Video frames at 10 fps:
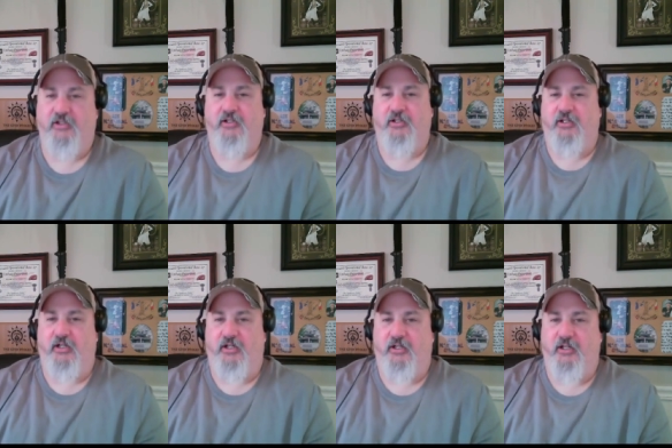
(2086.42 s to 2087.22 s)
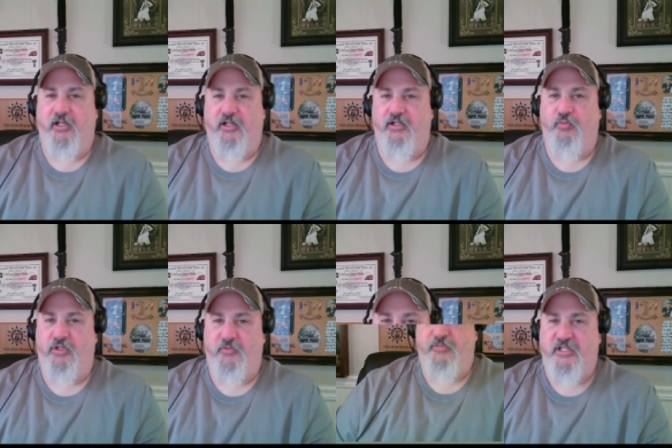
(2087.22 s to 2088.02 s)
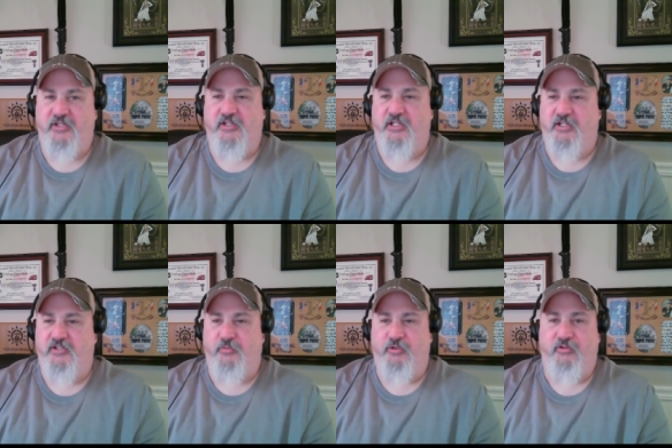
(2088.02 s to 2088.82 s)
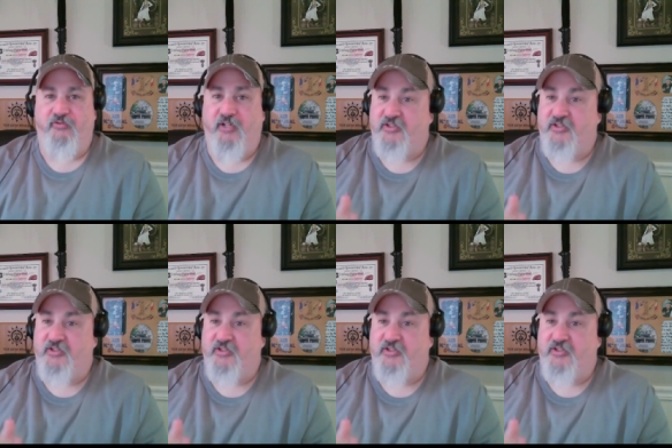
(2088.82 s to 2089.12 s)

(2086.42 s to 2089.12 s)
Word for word: right? Uh, and I didn't want to be seen as someone who